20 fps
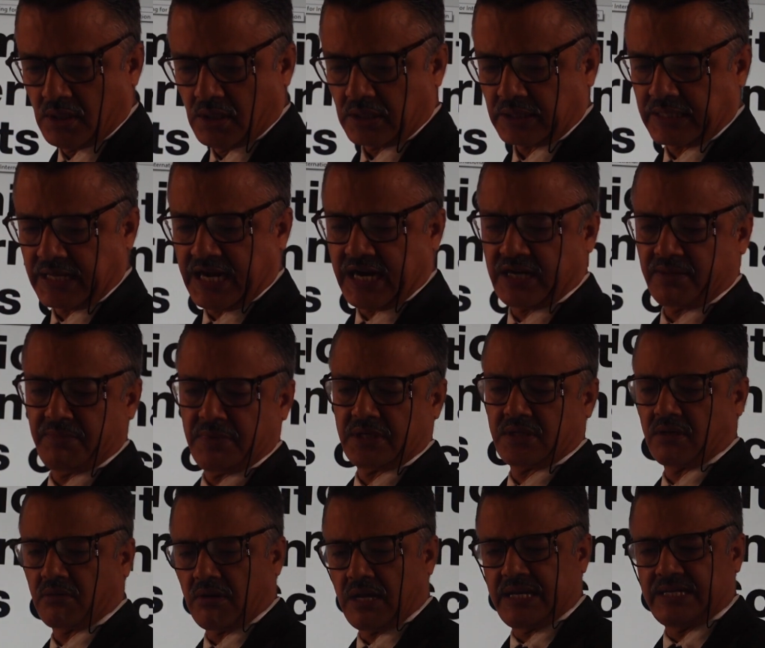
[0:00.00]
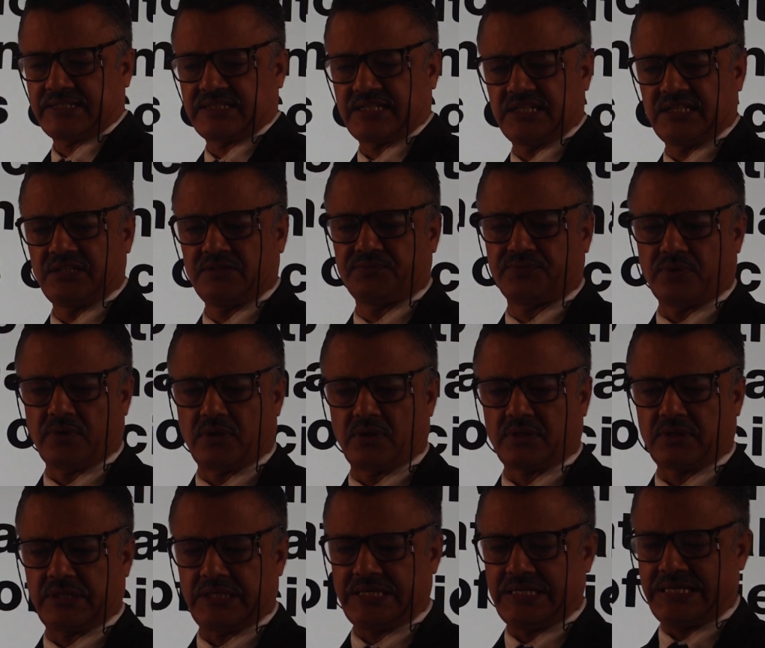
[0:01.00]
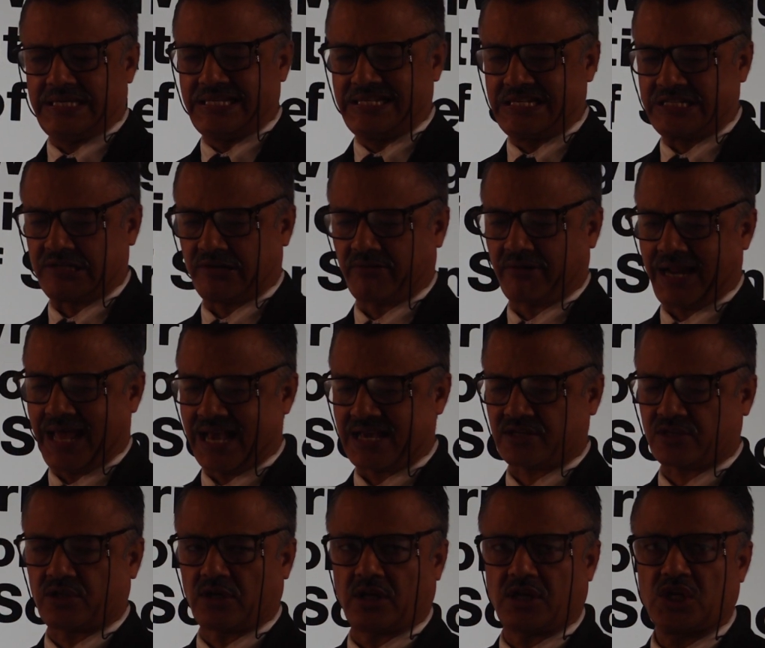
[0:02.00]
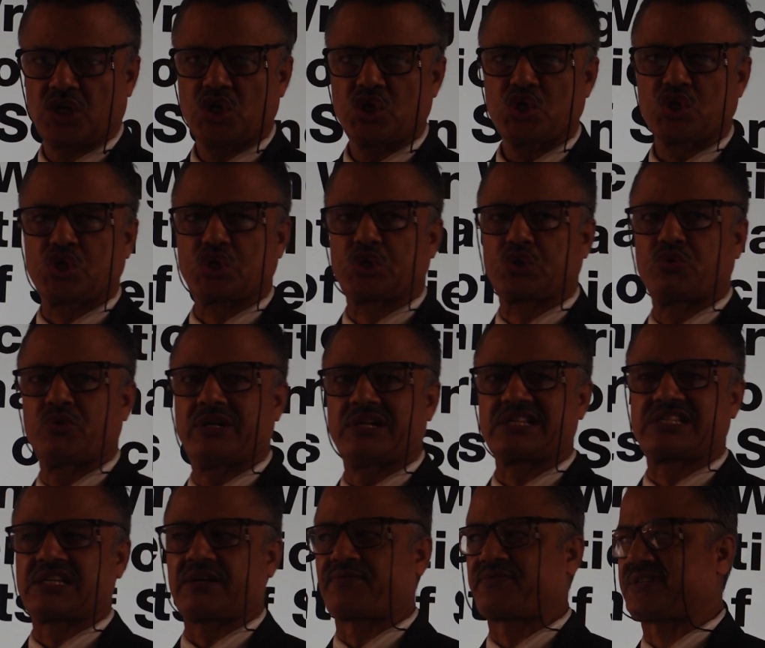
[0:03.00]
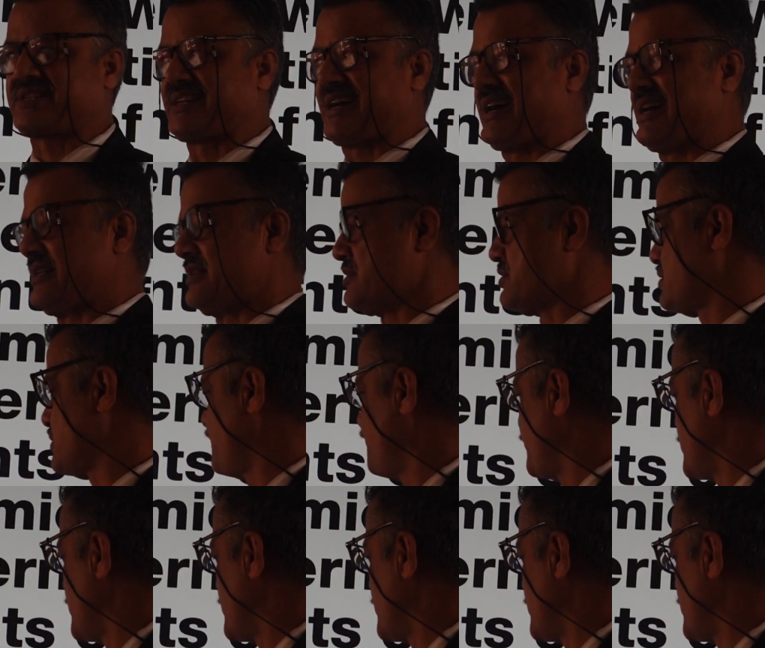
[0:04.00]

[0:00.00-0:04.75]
Academic writing for international students of science.